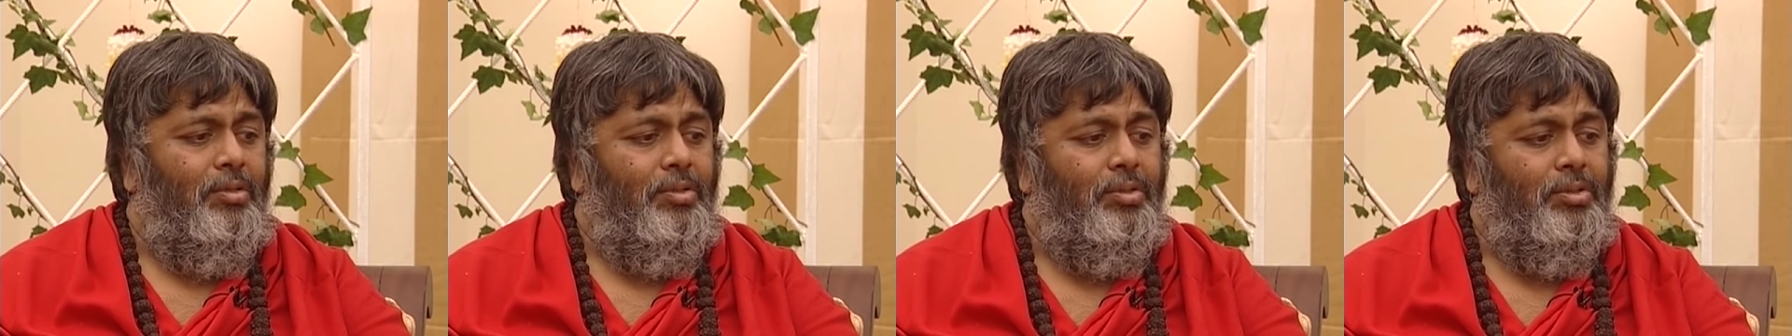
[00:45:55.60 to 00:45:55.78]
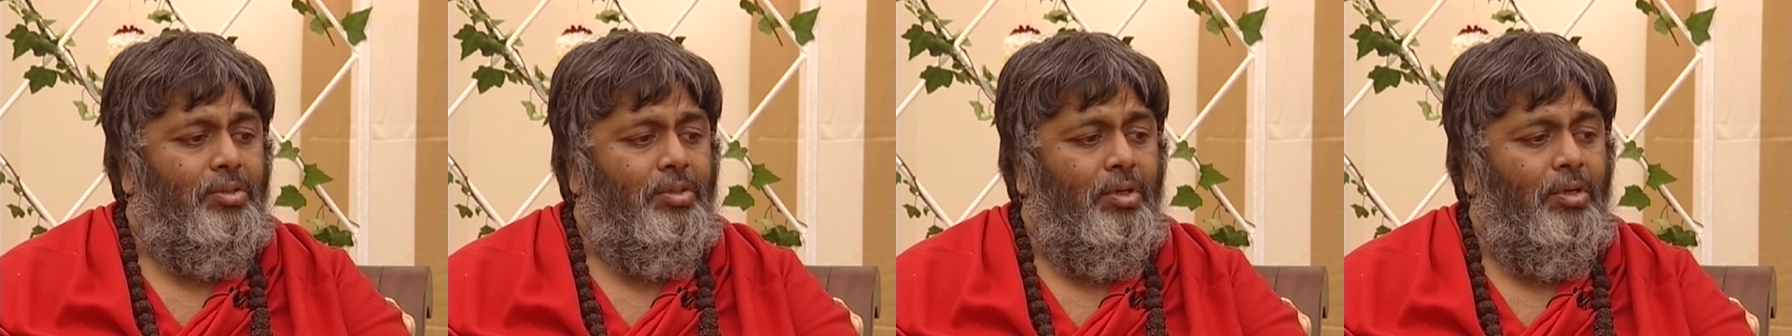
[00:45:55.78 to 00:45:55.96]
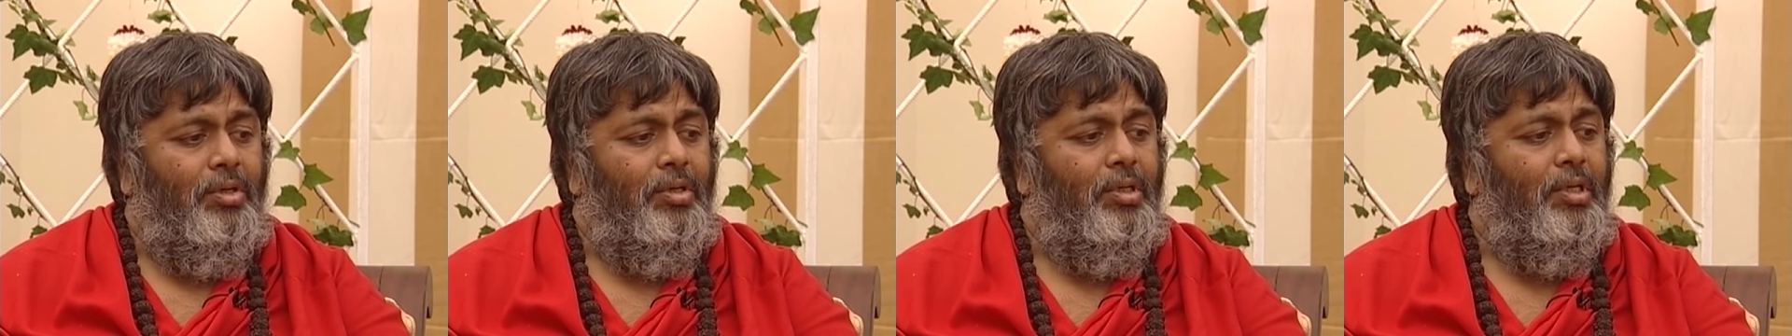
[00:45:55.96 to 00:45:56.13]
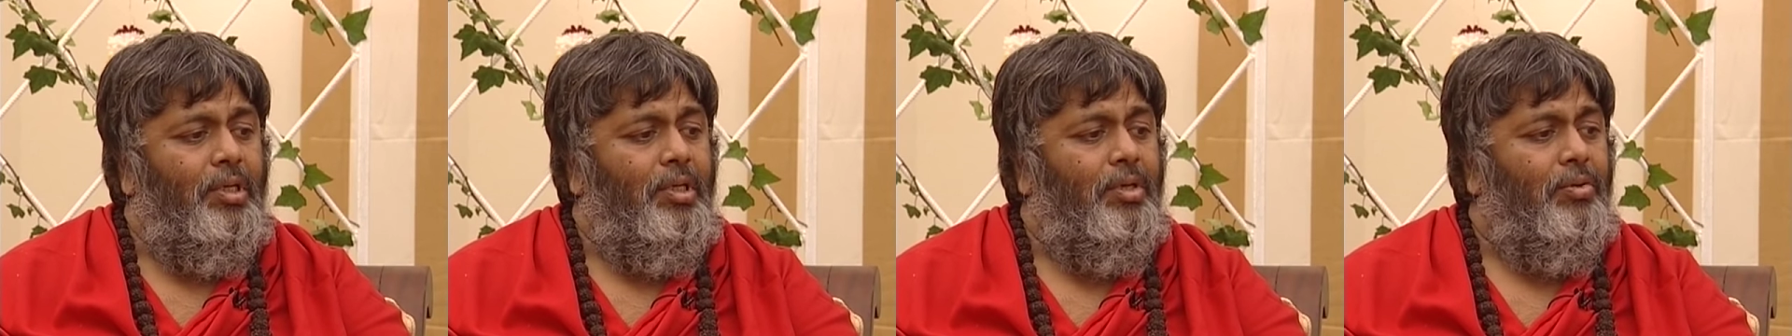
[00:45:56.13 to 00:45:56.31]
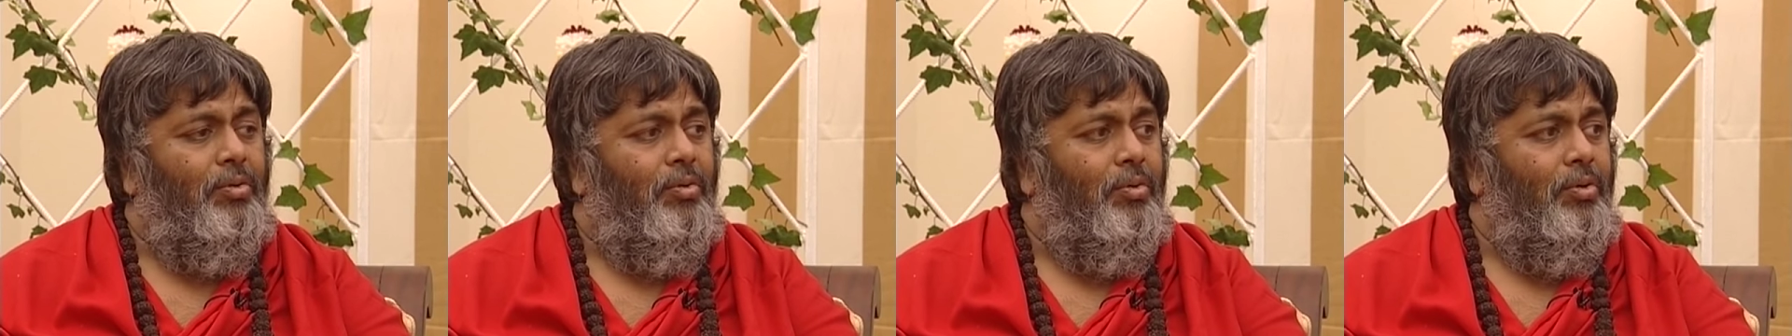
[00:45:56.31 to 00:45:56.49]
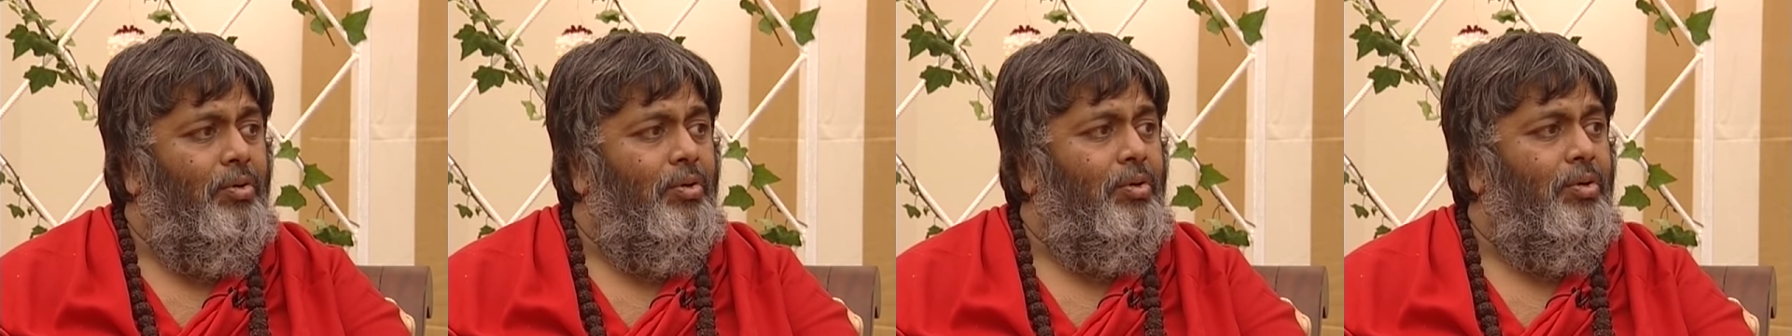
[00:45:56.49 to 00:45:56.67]
Strongly
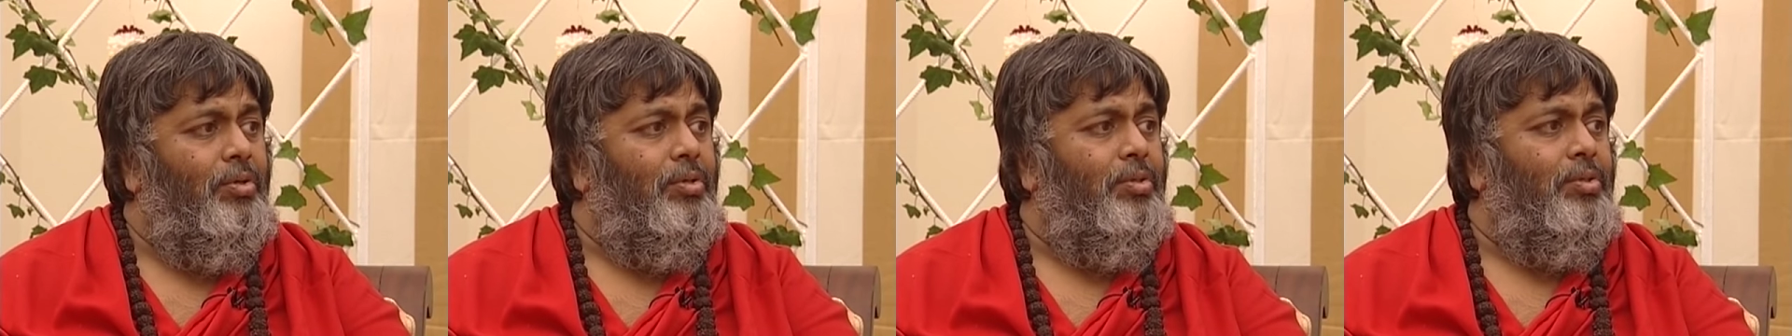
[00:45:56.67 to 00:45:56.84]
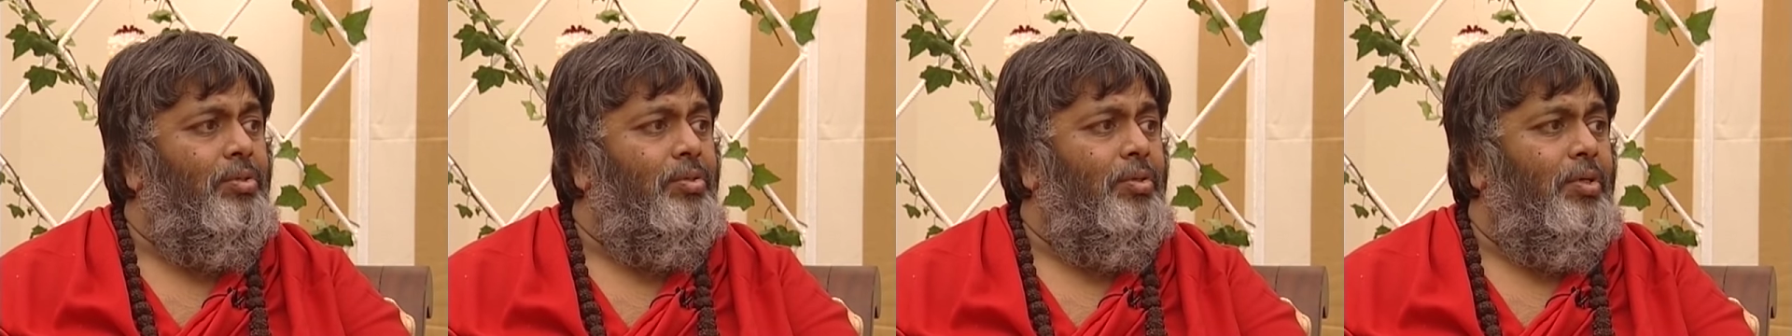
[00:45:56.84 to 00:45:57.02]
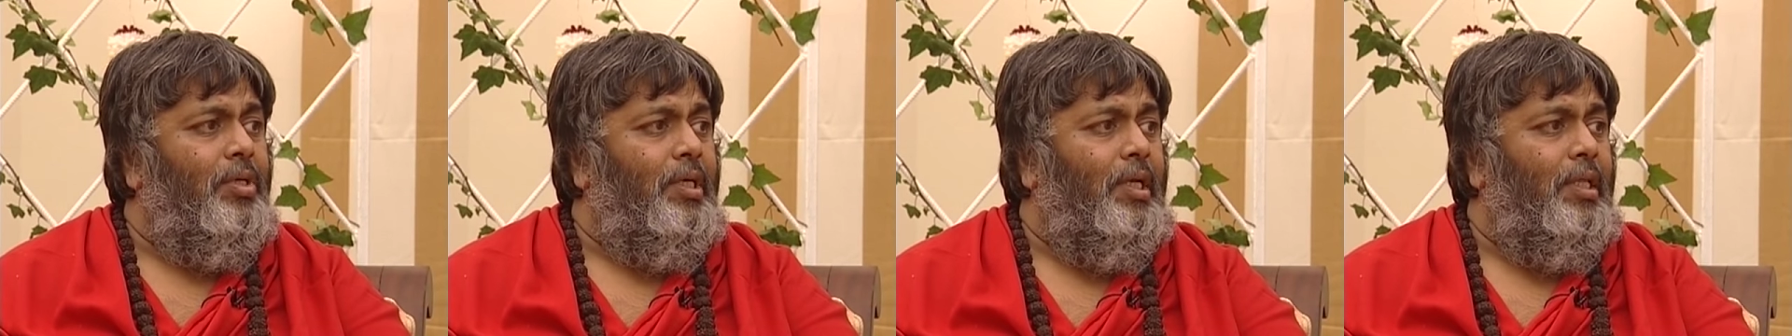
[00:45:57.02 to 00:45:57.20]
hold on to your